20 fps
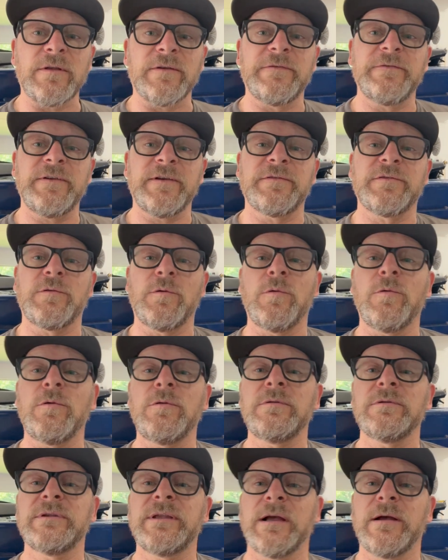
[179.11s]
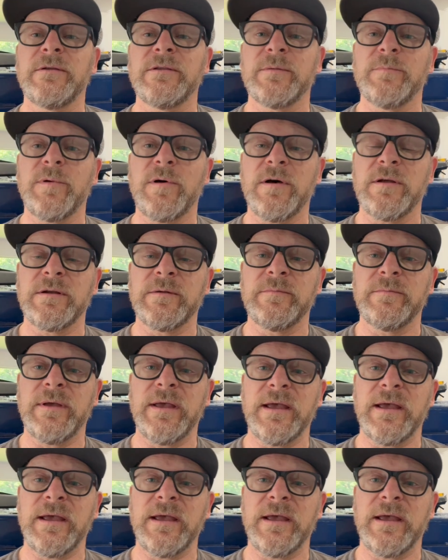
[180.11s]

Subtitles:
a 5th hole down the bottom,